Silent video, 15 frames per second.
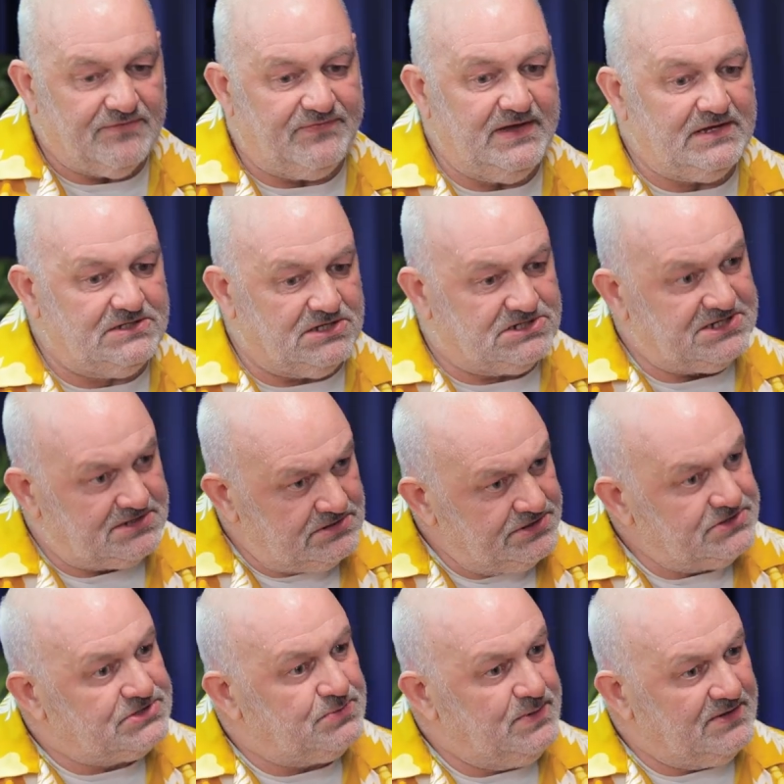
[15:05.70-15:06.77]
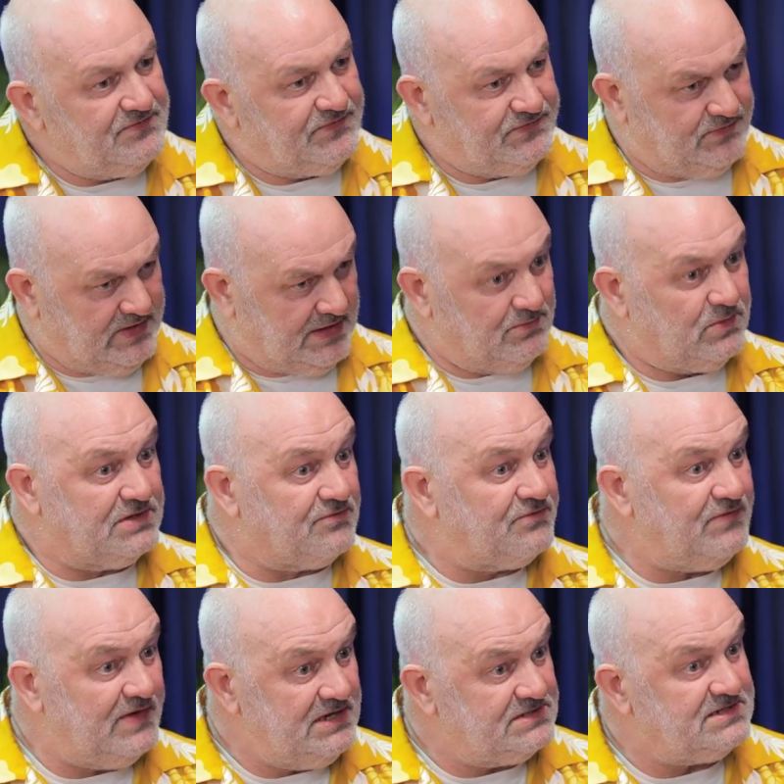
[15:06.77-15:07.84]
I think the challenge that we're
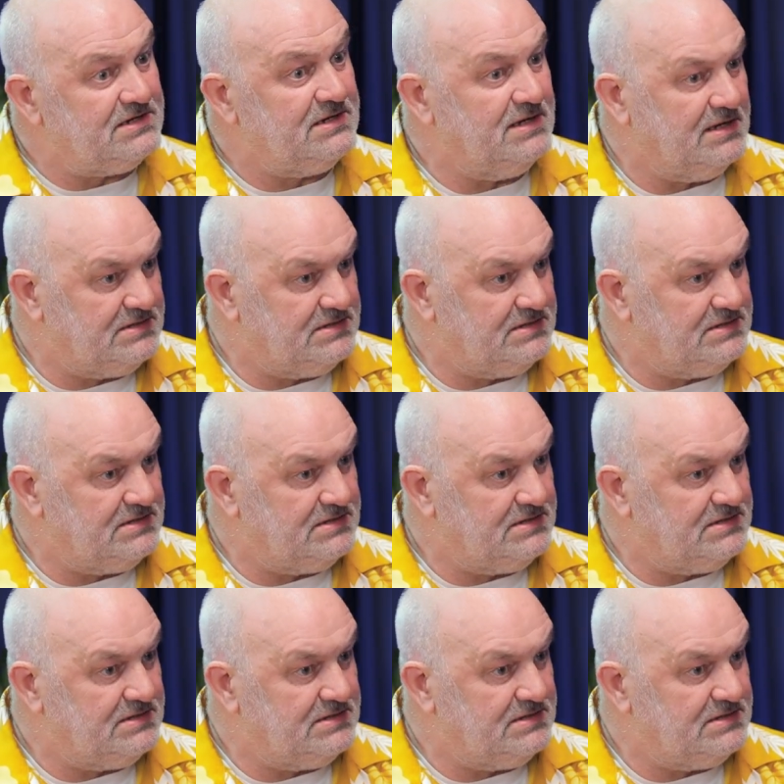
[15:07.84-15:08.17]
facing